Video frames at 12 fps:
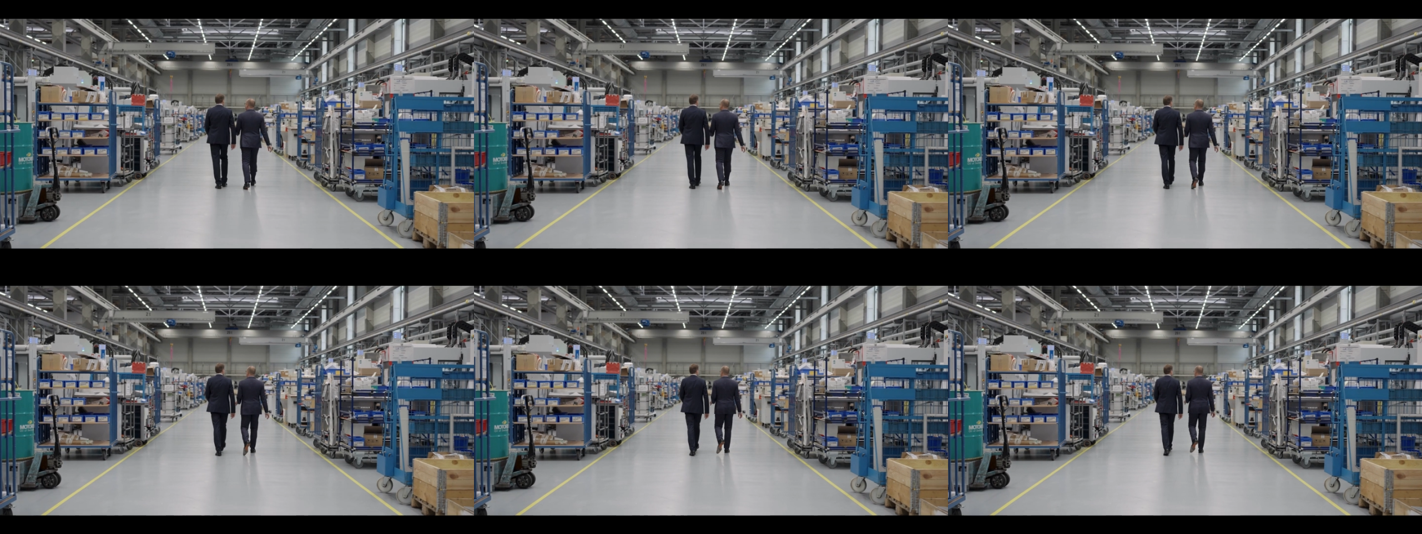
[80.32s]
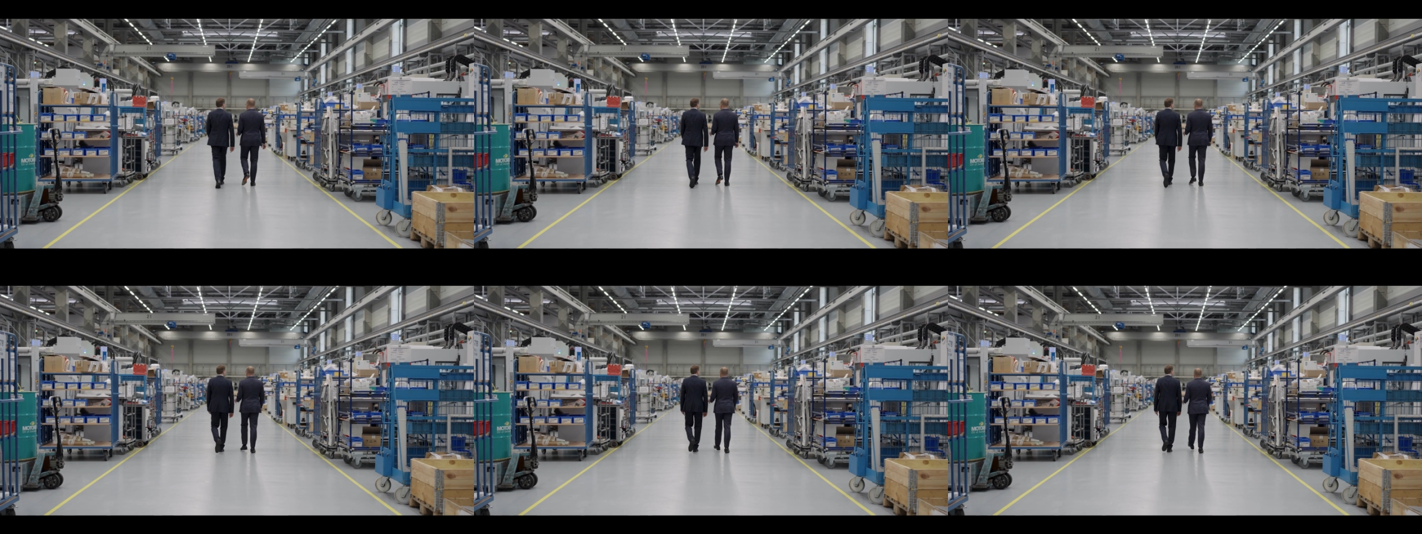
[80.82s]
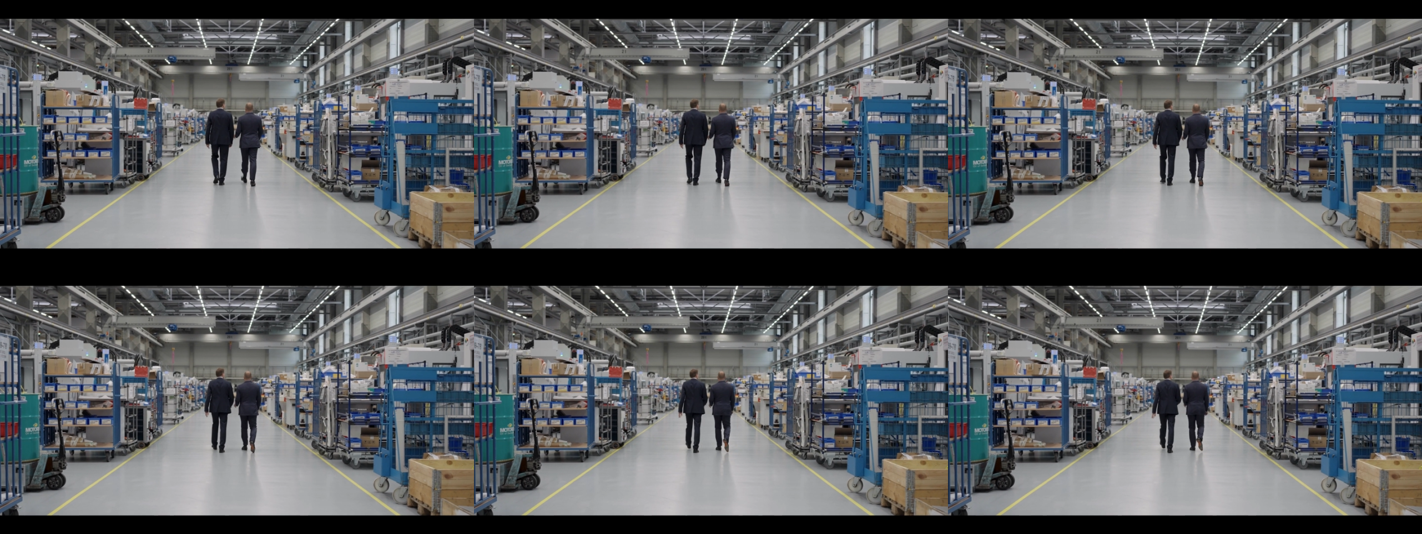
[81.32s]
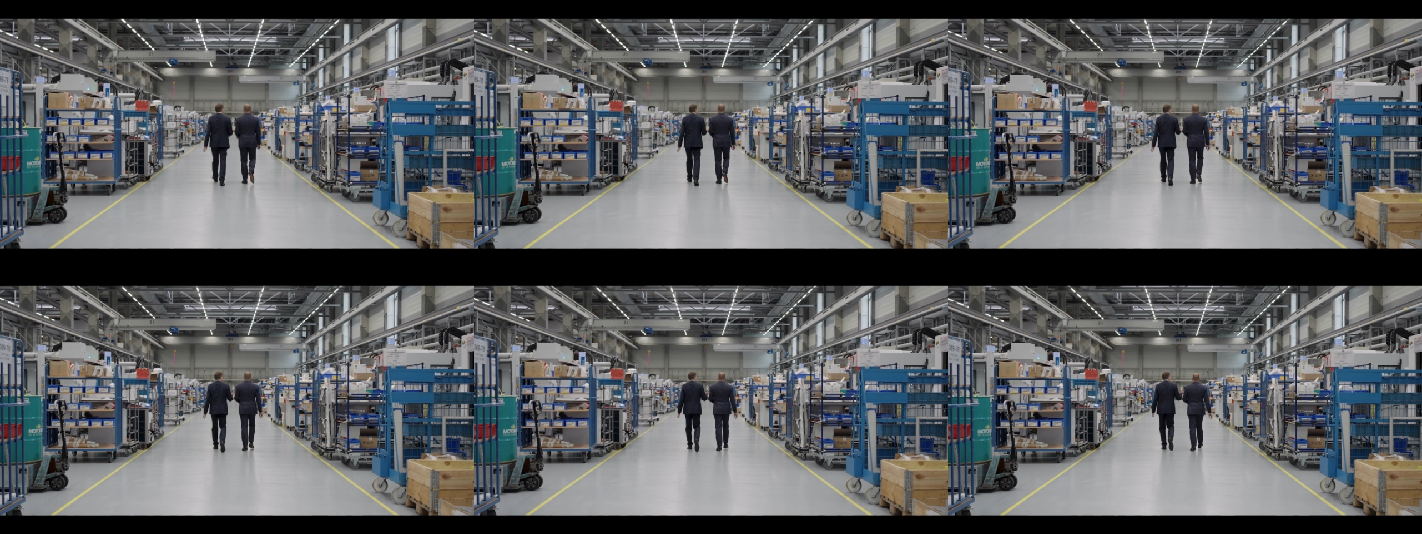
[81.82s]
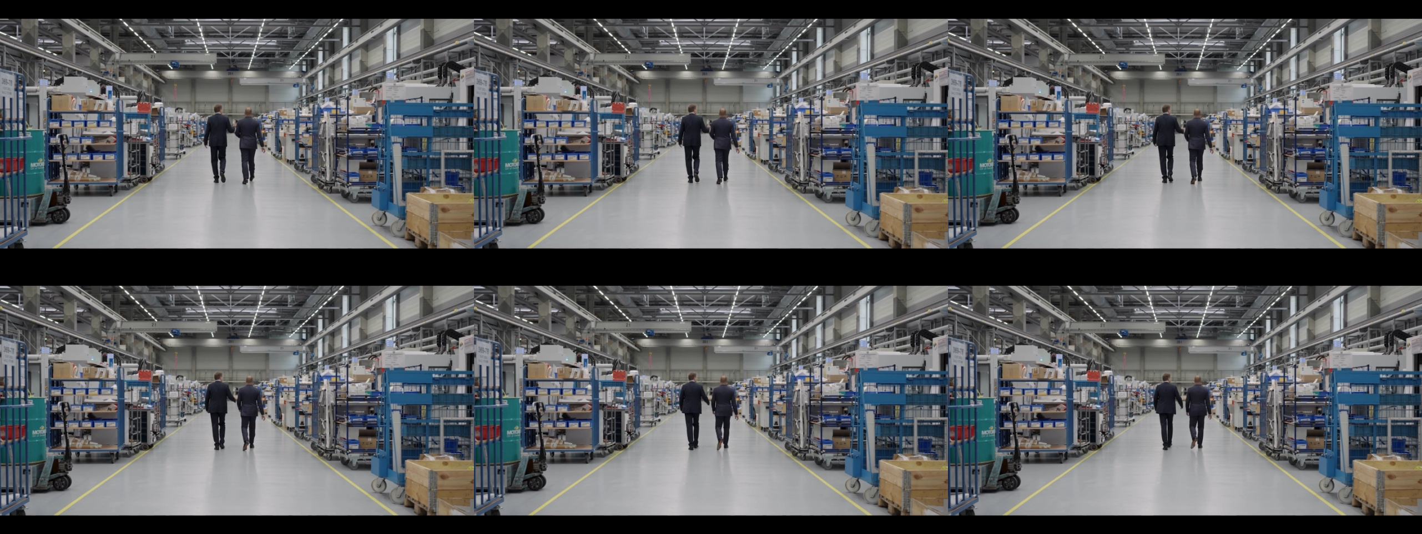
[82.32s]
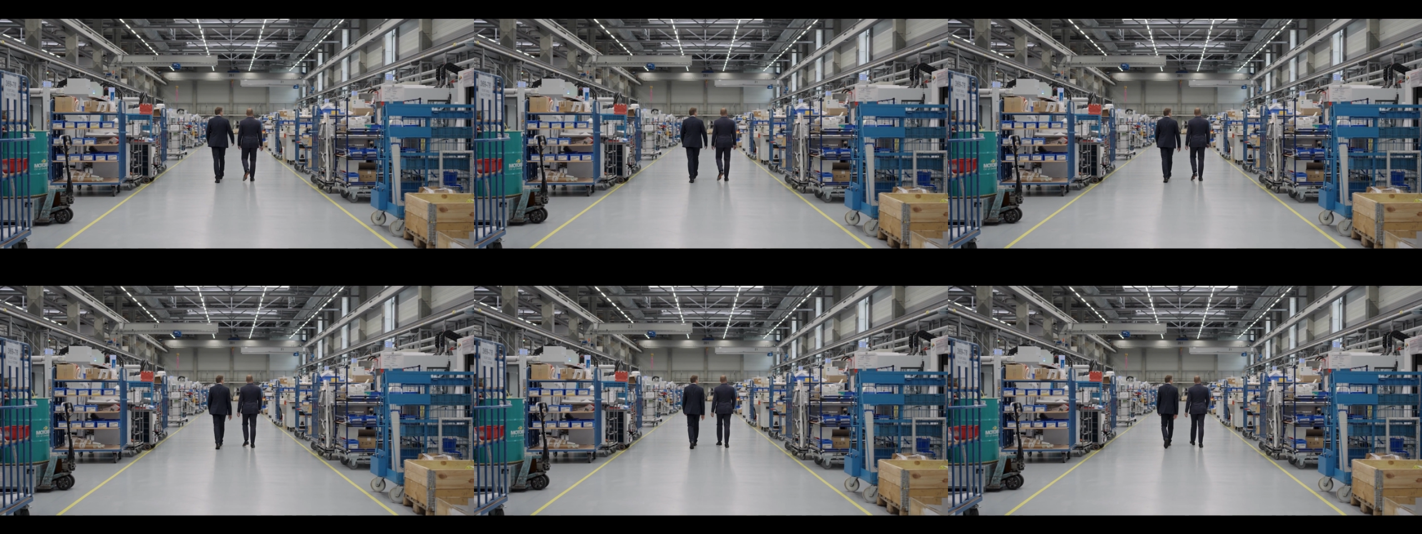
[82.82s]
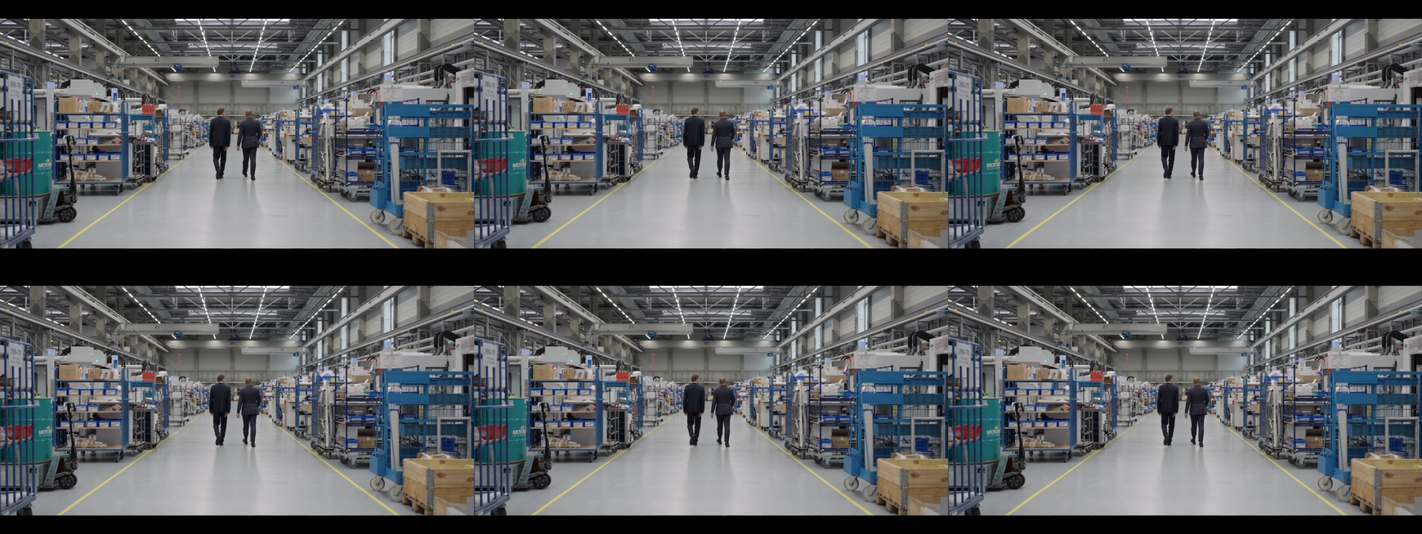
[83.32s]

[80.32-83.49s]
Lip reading: (no speaker visible)